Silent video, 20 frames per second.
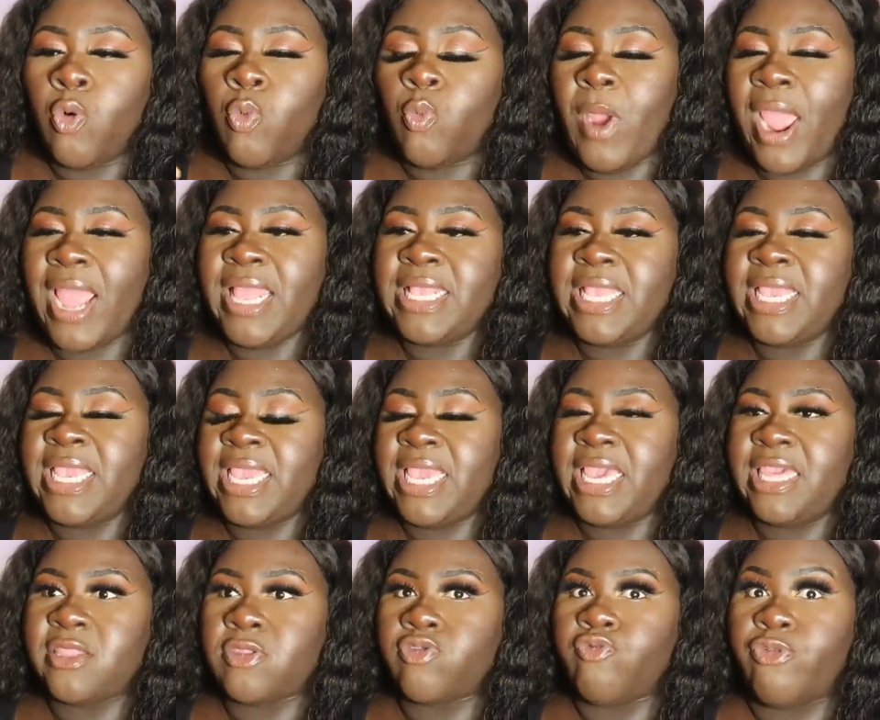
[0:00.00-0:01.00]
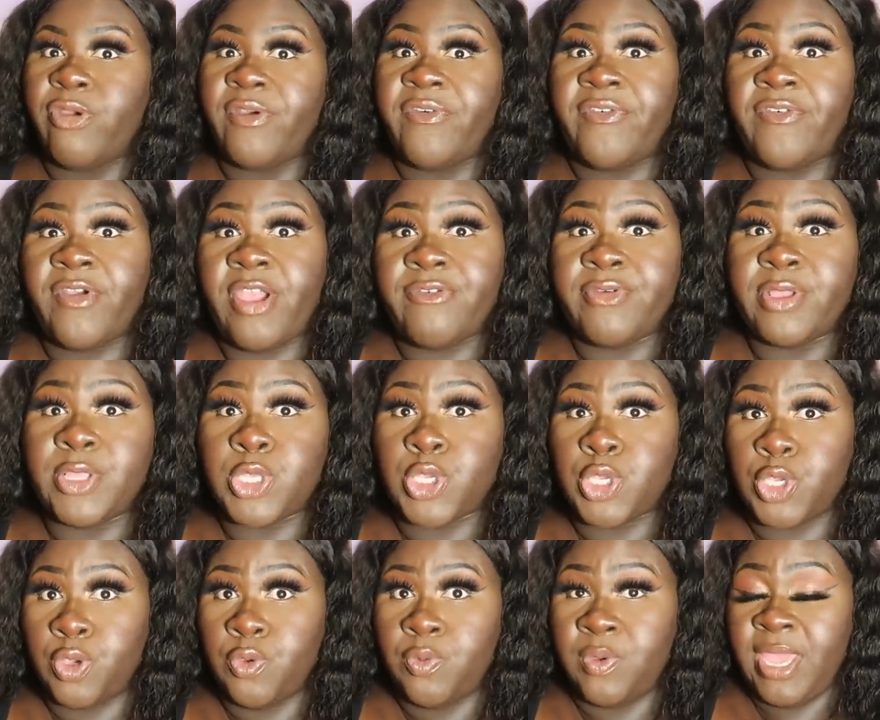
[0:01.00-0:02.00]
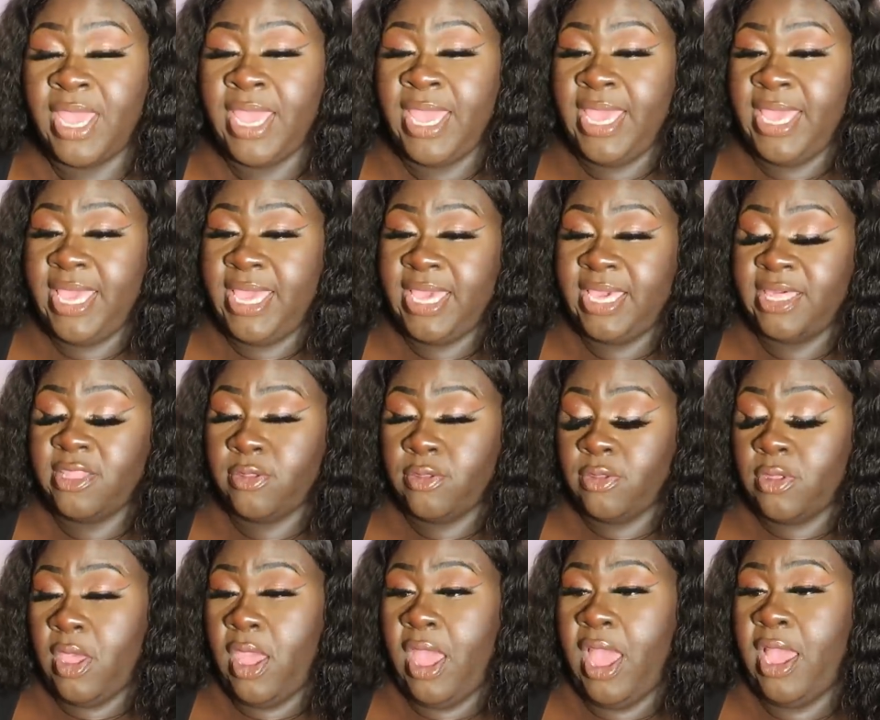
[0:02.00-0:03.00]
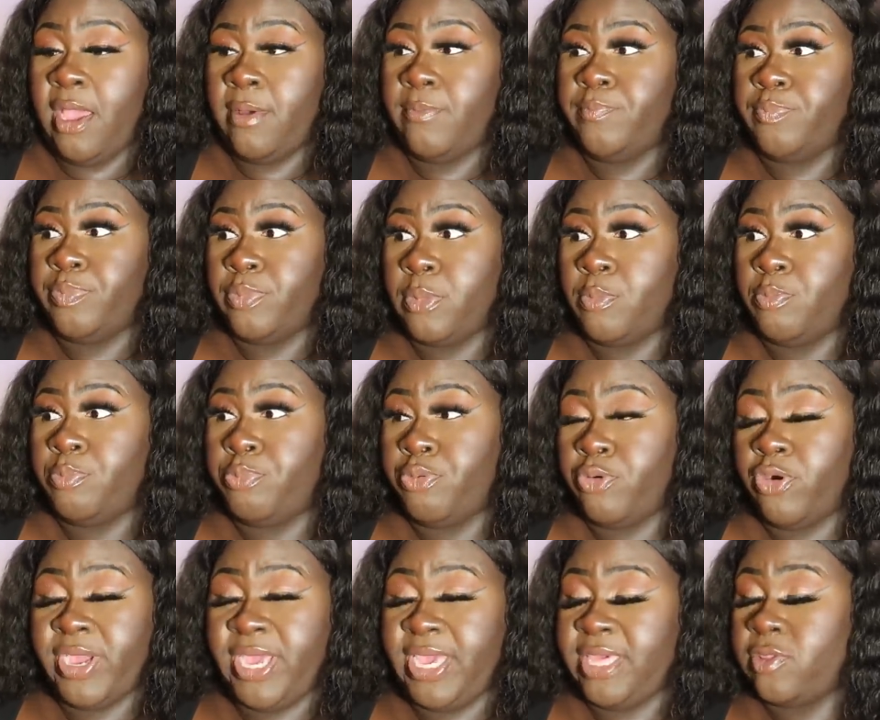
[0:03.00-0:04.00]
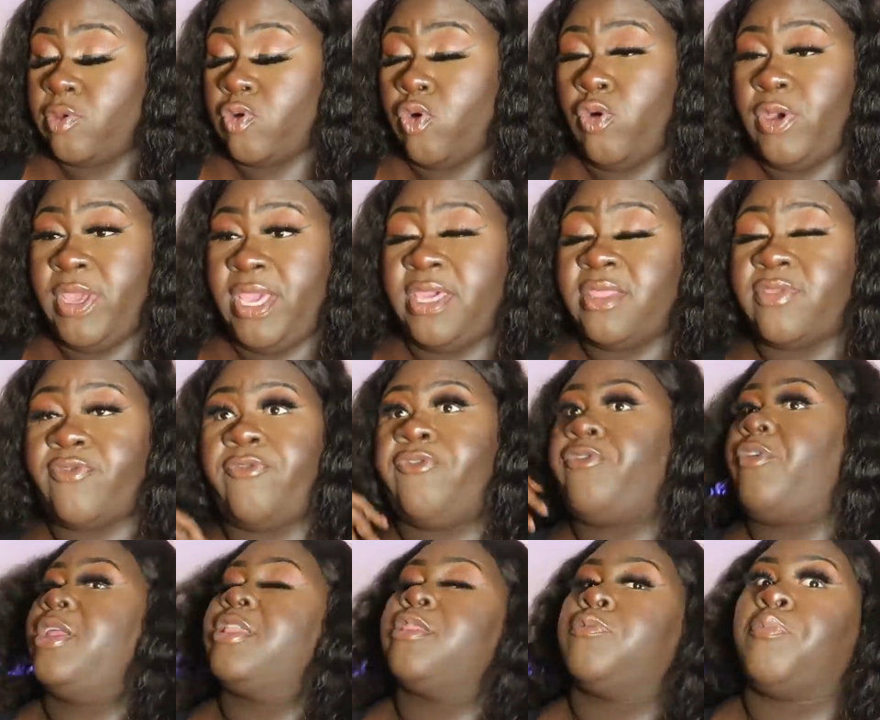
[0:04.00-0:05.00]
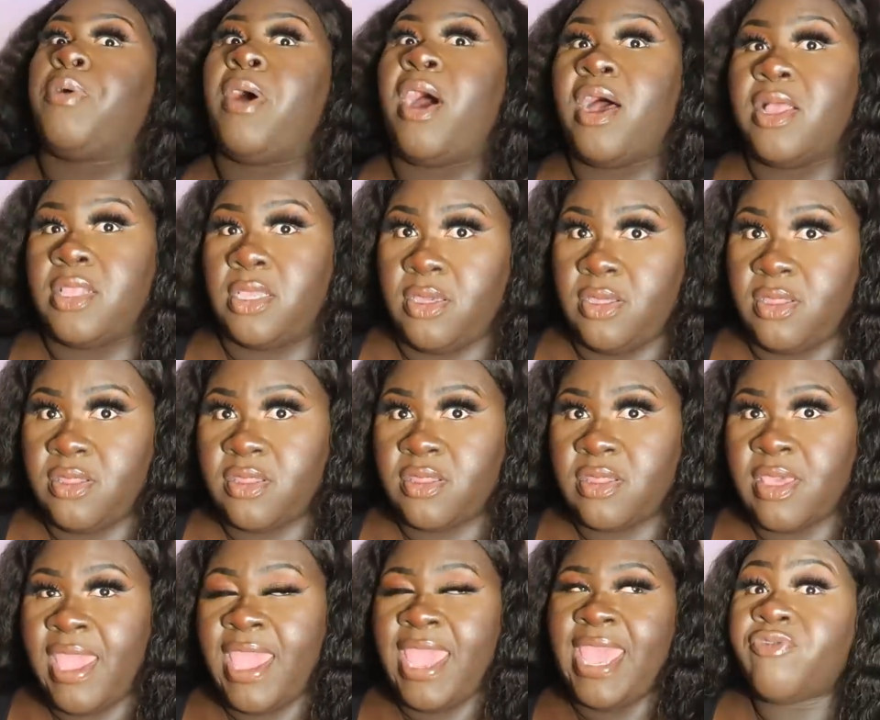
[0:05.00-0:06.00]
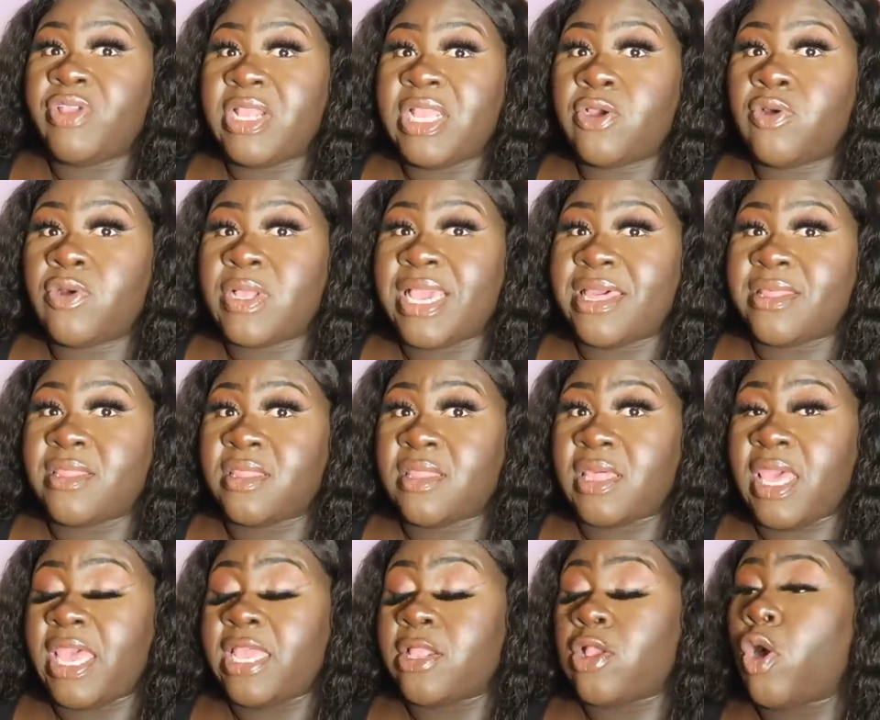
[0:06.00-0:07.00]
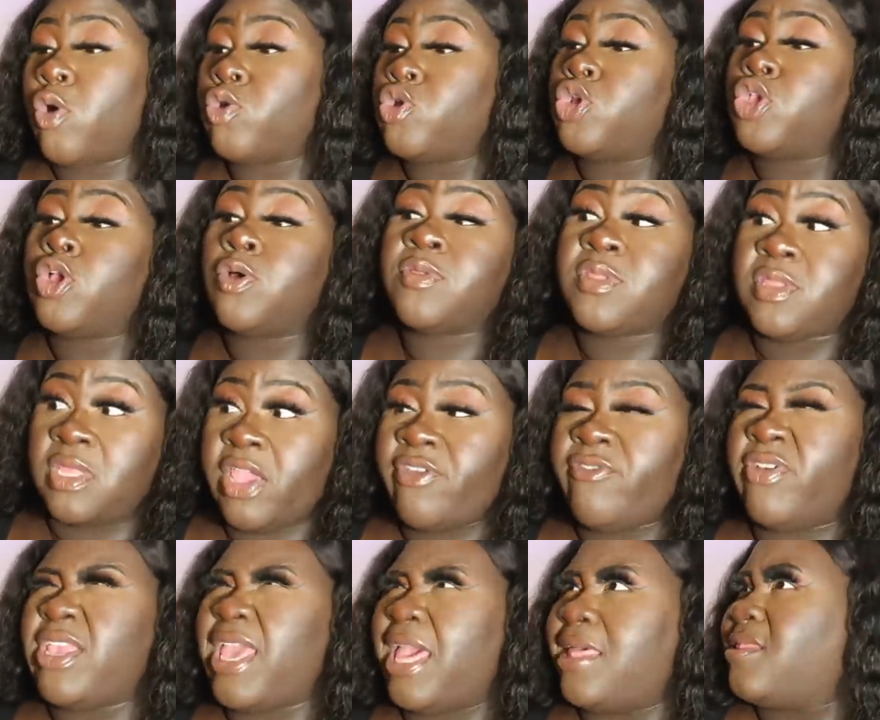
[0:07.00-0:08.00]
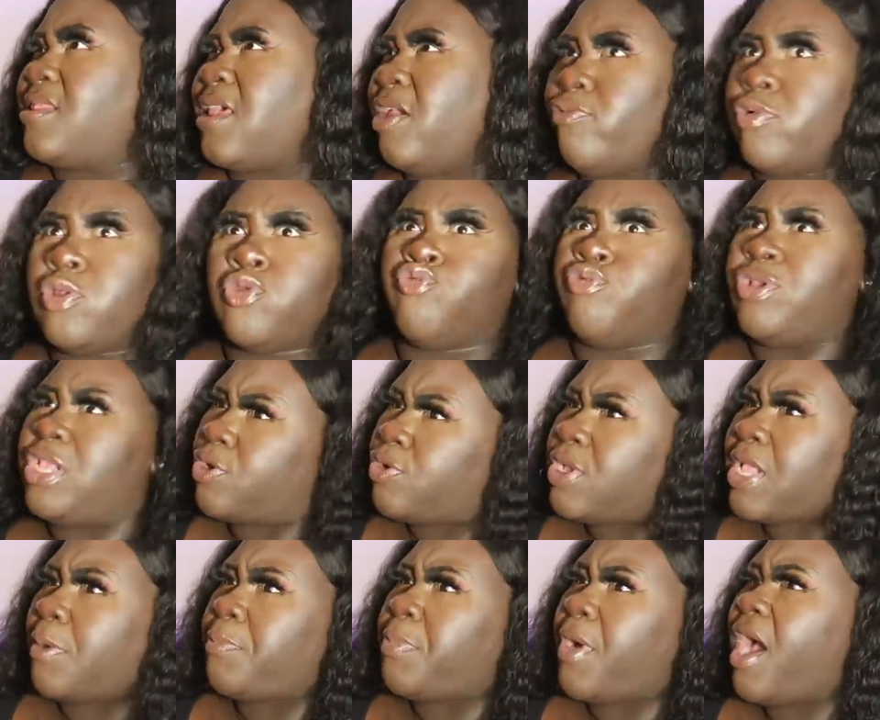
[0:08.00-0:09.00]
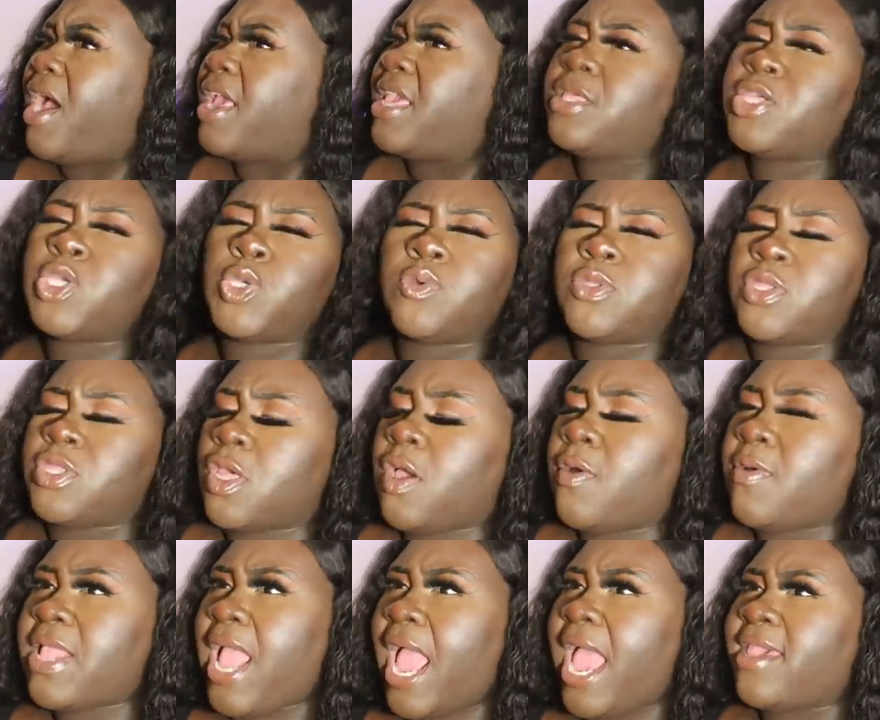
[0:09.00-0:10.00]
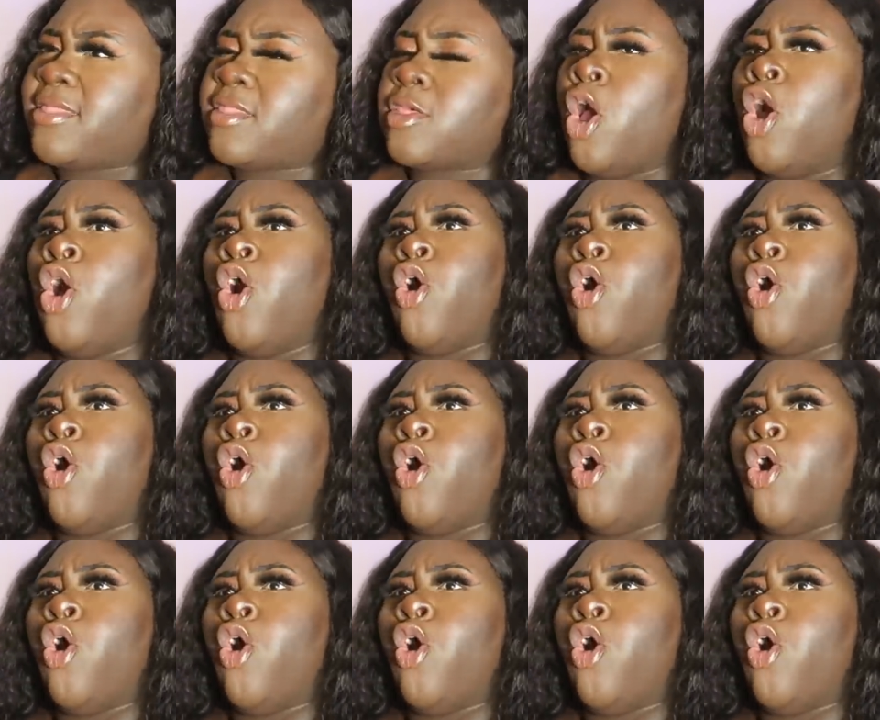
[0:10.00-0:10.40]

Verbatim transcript: when he's referring to his um, boys or his friends' partners, really good at saying, oh, you know Sarah, yeah, Sarah was really good at parties, she was so nice.